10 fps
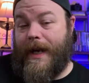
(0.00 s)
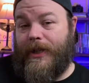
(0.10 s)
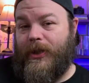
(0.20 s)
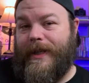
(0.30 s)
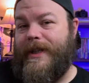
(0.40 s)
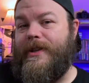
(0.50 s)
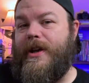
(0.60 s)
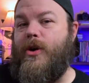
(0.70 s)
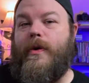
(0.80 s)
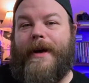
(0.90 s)
I actually didn't
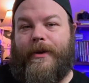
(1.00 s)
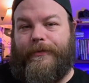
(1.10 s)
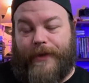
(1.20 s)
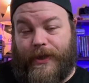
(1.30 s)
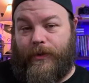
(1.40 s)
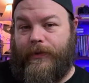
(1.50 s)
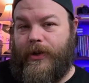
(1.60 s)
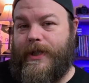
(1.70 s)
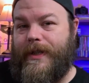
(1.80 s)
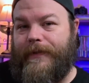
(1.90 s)
know about a physical
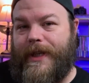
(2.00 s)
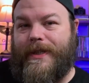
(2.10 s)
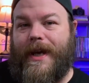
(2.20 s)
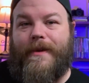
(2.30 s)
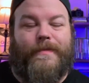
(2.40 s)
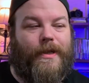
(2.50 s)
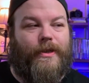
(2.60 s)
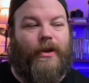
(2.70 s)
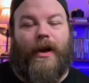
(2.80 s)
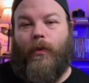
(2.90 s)
version of these games
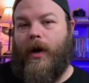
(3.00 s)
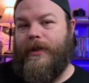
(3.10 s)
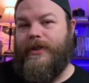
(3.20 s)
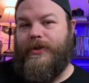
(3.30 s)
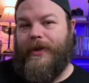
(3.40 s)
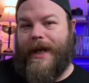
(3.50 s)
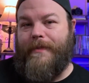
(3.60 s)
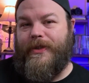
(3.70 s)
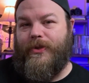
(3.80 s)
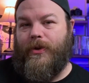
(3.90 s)
until I walked into a
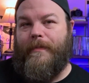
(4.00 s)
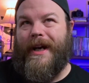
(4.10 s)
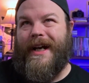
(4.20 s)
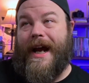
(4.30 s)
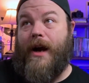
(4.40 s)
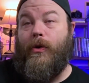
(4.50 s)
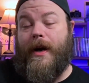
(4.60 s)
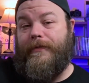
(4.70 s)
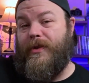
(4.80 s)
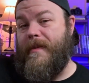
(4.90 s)
game store about an hour
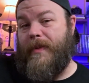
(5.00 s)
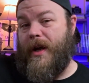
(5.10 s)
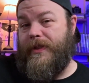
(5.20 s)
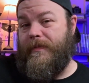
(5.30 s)
after I bought